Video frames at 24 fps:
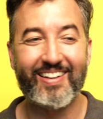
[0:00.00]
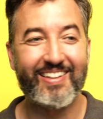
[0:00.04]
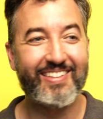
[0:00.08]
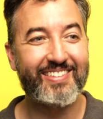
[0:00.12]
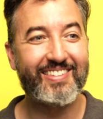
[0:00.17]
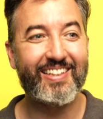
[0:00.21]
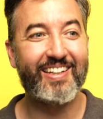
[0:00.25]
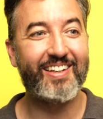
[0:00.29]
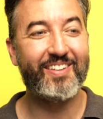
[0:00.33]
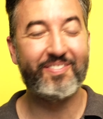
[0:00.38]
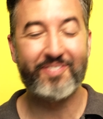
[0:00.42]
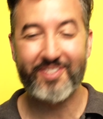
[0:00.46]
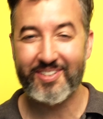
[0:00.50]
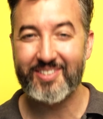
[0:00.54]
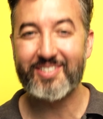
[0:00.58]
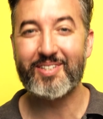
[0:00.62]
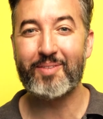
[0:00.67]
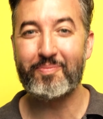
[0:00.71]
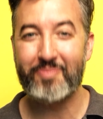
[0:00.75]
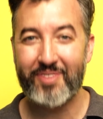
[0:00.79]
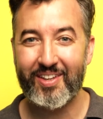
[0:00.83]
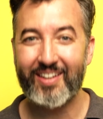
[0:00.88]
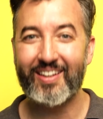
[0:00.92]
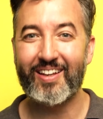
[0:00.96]
He said, if it's
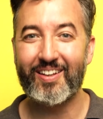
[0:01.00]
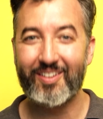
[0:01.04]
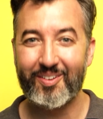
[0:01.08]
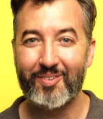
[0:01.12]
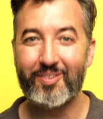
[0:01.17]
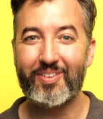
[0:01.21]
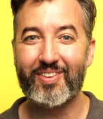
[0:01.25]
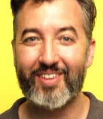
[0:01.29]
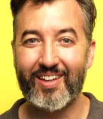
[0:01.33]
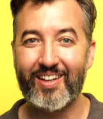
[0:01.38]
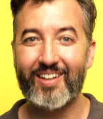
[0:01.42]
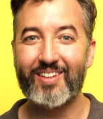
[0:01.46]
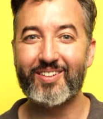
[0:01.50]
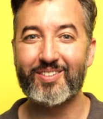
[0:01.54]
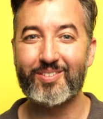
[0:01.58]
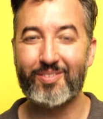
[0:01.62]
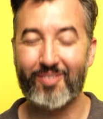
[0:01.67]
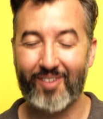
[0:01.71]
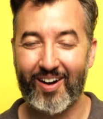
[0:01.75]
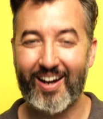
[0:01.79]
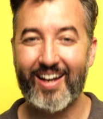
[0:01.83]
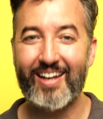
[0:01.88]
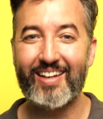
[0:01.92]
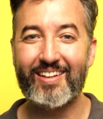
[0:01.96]
something that you think is
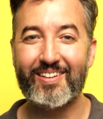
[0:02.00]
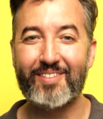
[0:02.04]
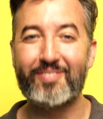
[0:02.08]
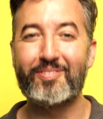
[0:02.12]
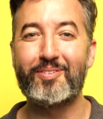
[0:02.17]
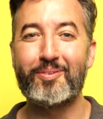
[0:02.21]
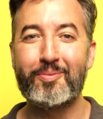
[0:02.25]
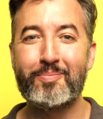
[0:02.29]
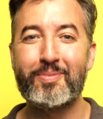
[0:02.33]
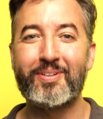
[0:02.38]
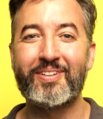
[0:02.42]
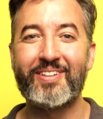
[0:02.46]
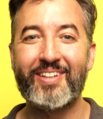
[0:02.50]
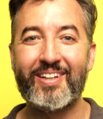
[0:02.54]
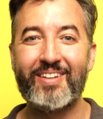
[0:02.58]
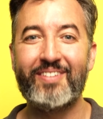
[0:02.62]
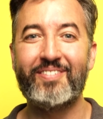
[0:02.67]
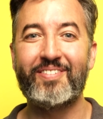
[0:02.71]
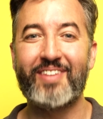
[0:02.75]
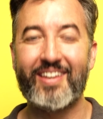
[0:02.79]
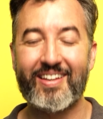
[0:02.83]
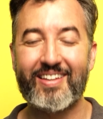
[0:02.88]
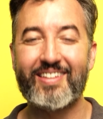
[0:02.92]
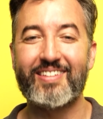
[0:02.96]
right, if you
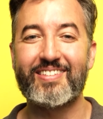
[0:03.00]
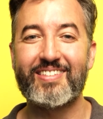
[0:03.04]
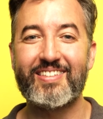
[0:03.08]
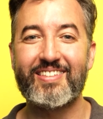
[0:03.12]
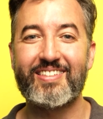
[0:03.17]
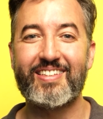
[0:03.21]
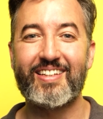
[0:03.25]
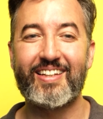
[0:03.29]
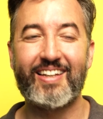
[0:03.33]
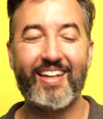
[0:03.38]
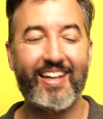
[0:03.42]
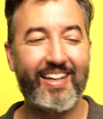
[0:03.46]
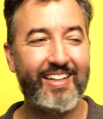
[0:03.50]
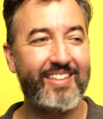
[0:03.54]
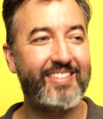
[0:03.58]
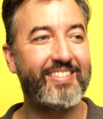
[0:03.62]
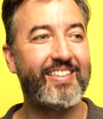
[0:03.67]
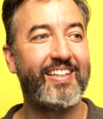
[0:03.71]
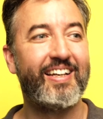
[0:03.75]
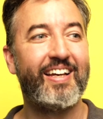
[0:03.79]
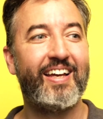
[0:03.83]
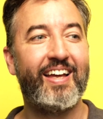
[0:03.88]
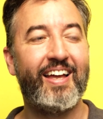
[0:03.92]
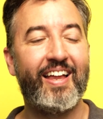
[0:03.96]
believe that this is the case,